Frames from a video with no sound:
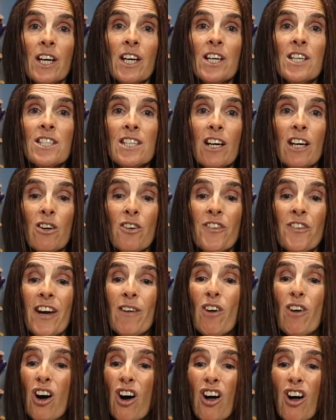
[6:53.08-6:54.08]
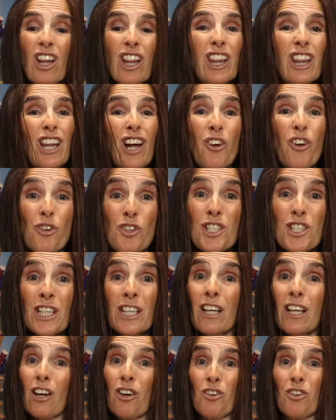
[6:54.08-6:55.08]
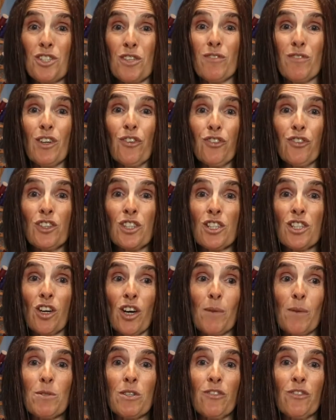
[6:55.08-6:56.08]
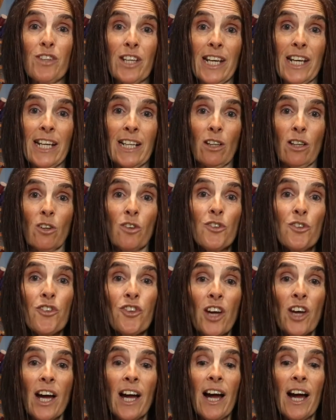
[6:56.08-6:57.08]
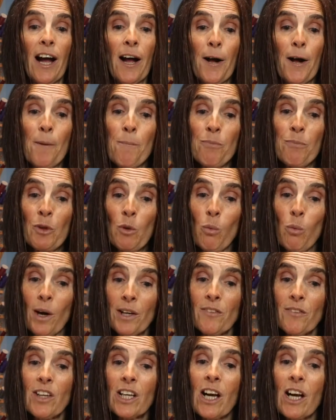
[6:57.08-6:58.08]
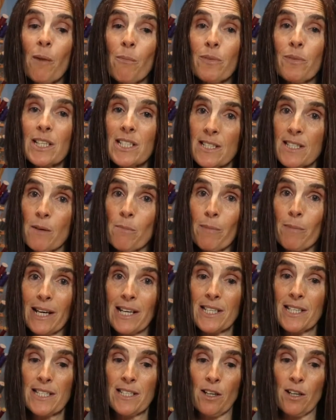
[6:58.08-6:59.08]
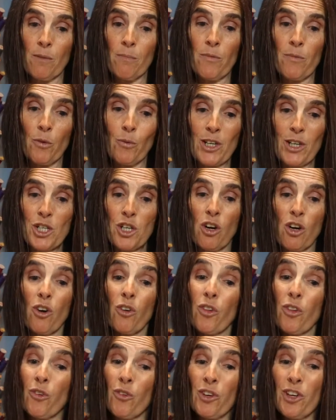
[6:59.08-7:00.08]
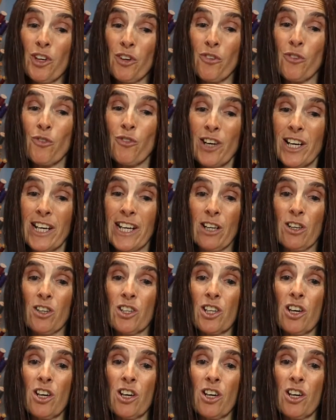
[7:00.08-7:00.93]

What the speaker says: So there are loads and loads of different types of needles. One of the companies that makes them, which are really good,